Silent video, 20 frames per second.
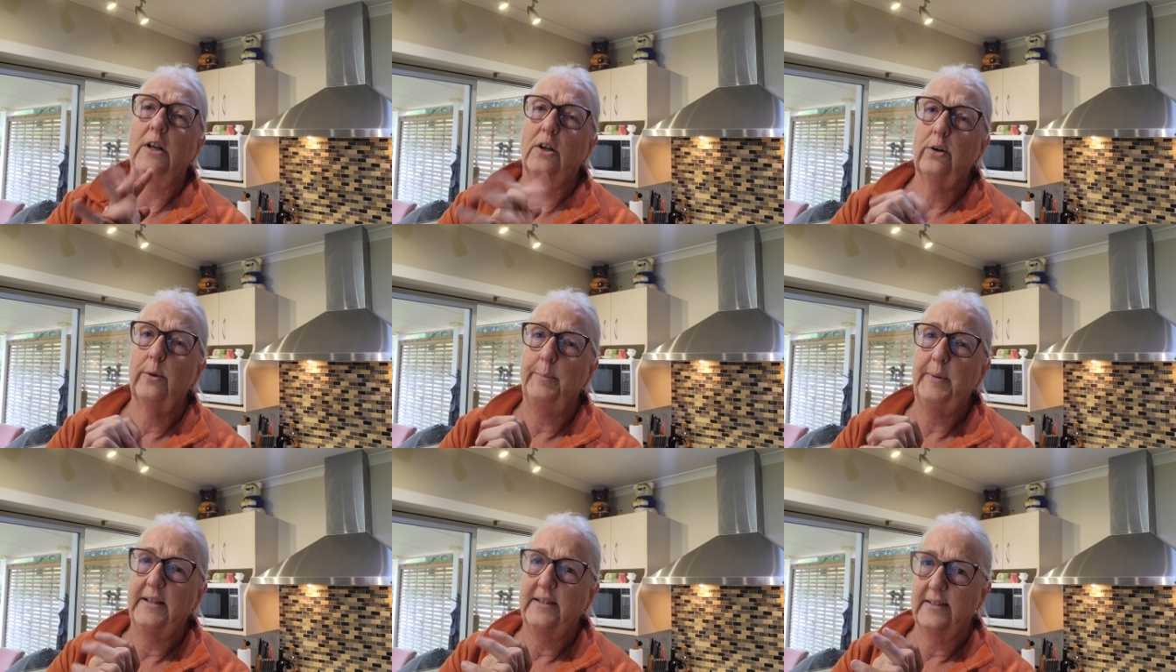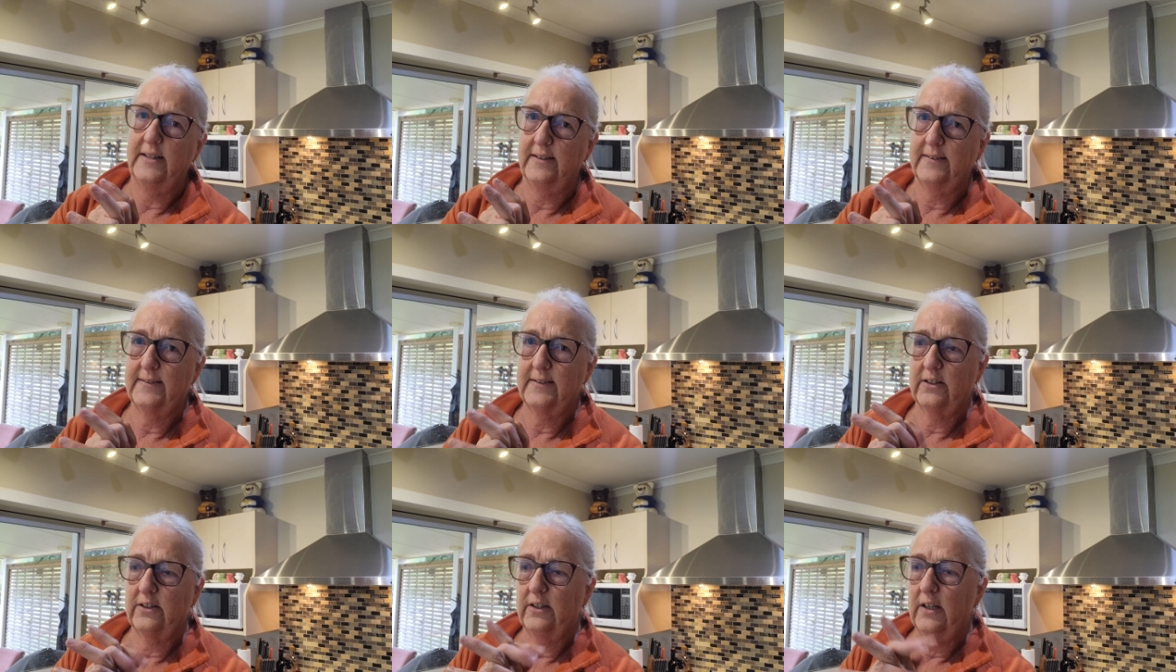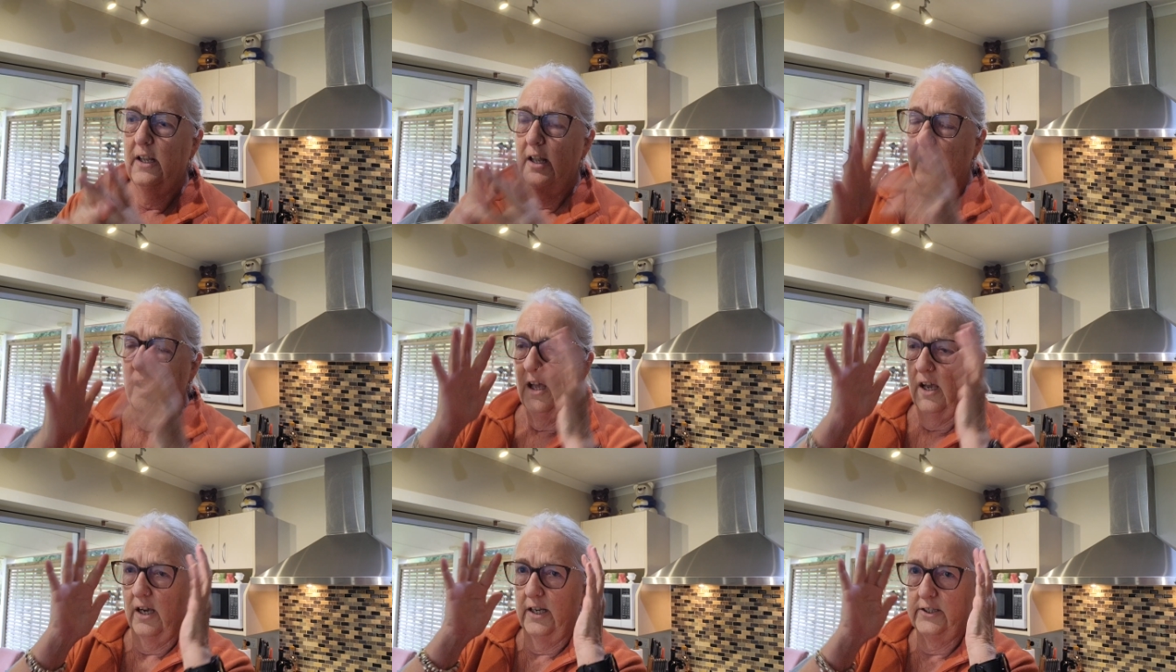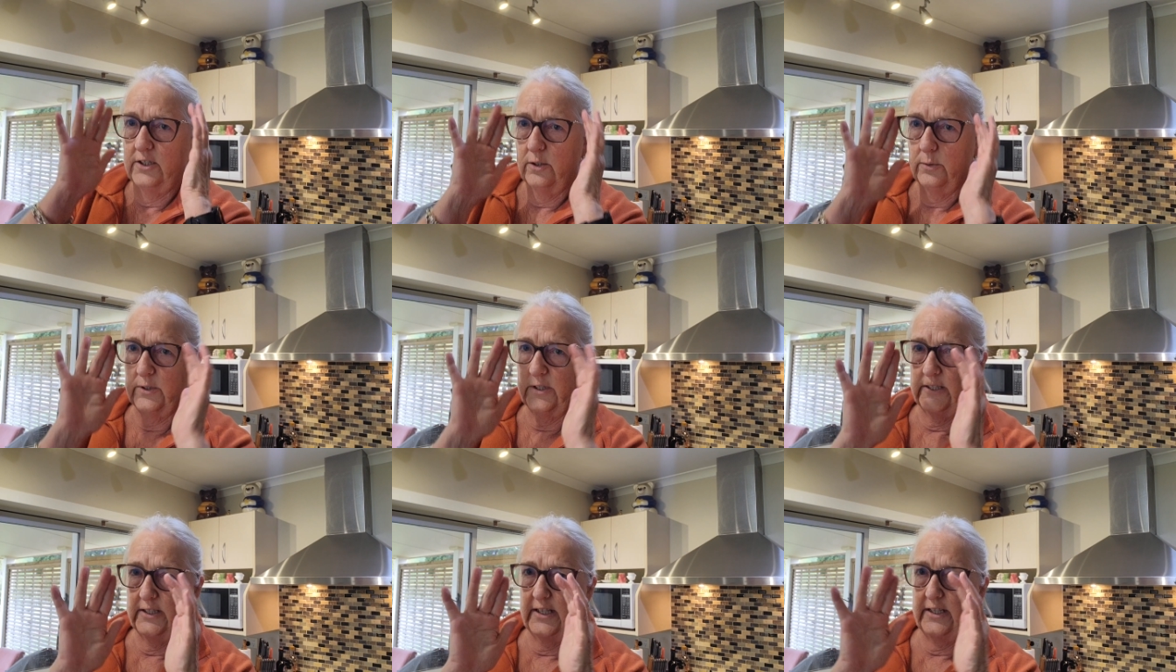a lot better. So I know
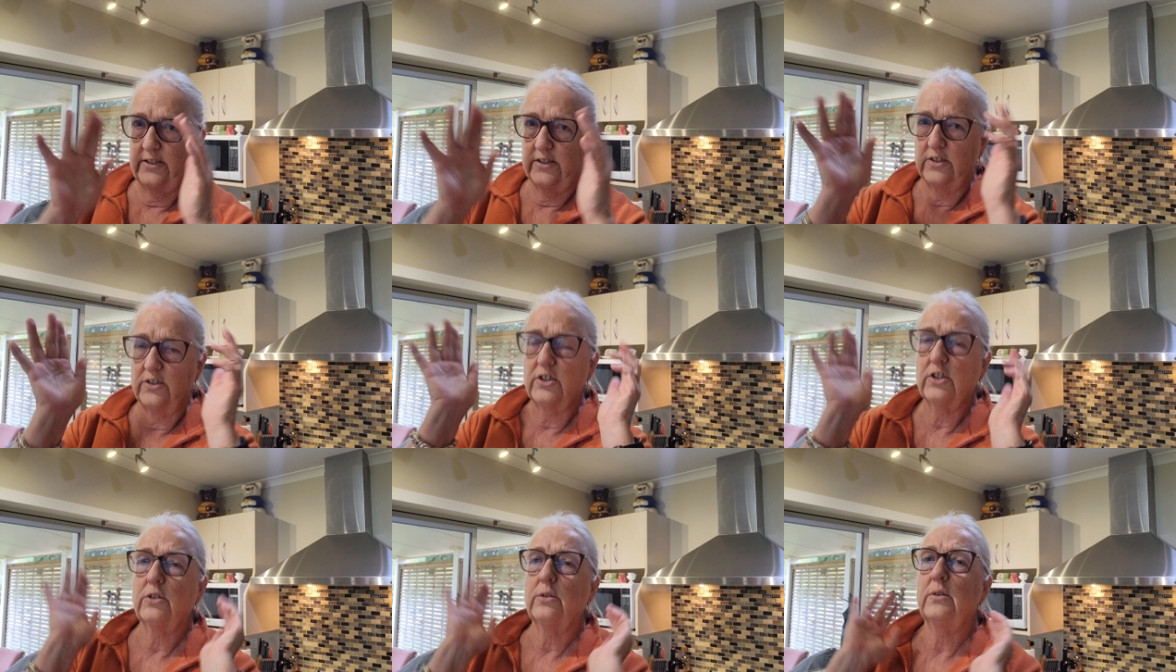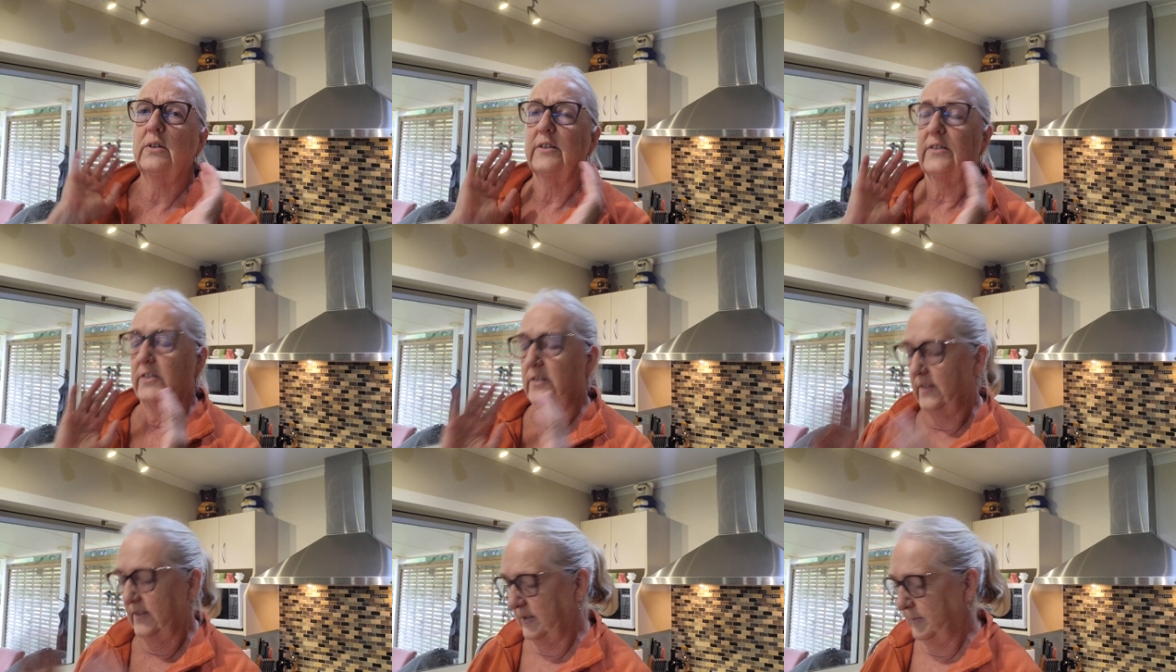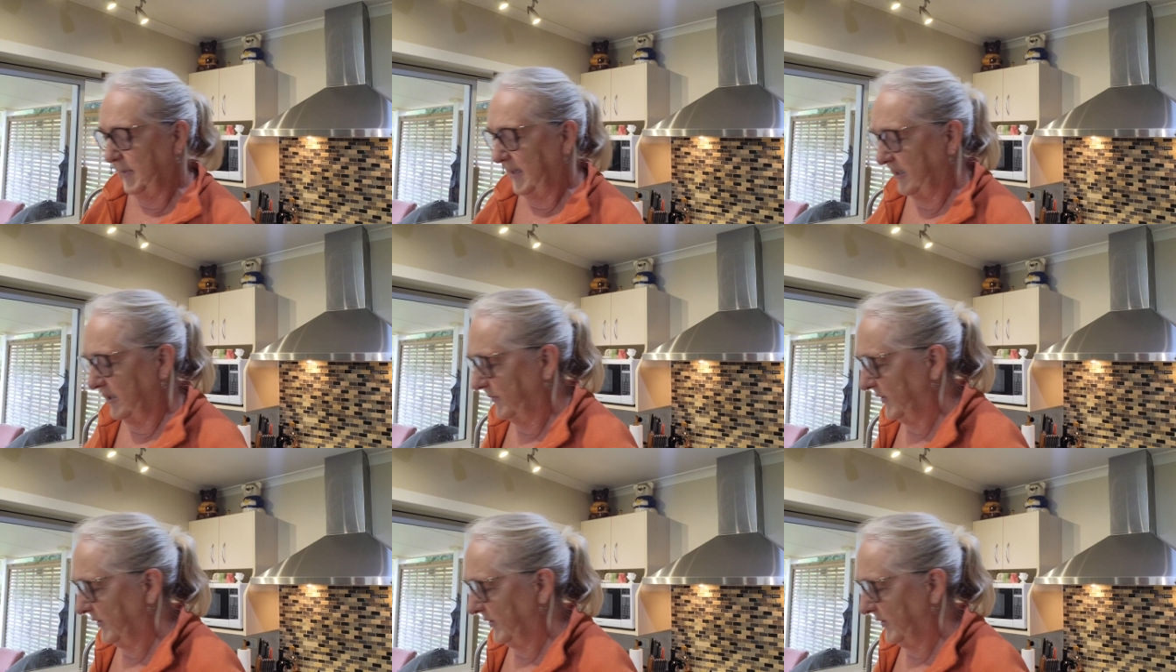what I need to do. It's just a matter